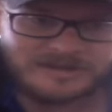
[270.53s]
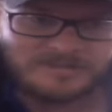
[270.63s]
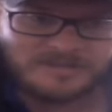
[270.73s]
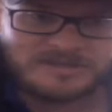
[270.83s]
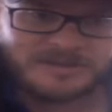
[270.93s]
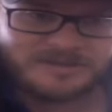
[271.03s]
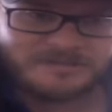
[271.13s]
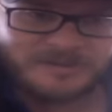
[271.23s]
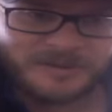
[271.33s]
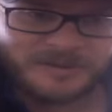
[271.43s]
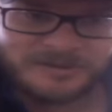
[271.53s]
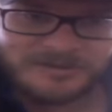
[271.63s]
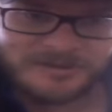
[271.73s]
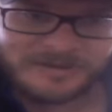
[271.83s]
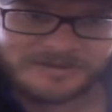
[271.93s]
Miss ya. Hope you're doing
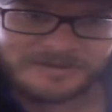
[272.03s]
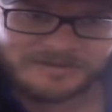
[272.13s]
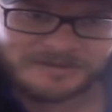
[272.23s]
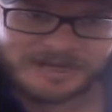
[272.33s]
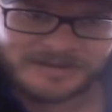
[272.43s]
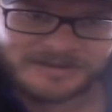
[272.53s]
well. Bye.